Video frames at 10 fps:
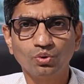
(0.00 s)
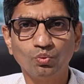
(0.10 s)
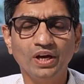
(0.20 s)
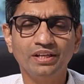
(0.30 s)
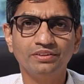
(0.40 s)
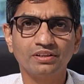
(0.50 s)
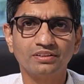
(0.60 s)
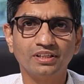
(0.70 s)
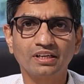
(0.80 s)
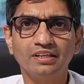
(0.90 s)
when
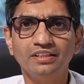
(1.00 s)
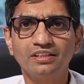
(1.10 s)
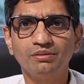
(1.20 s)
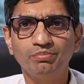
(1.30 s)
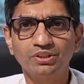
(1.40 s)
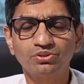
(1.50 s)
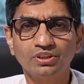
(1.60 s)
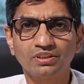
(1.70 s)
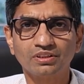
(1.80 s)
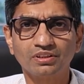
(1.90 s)
the clinical
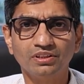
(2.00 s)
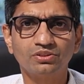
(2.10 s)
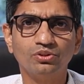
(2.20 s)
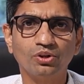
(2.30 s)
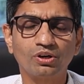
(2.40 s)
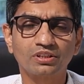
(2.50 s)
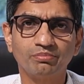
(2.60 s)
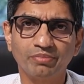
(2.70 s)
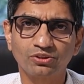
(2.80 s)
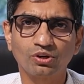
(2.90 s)
picture is
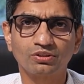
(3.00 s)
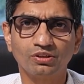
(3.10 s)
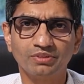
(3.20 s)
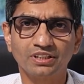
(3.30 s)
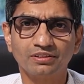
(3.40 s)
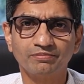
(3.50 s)
not pathognomic.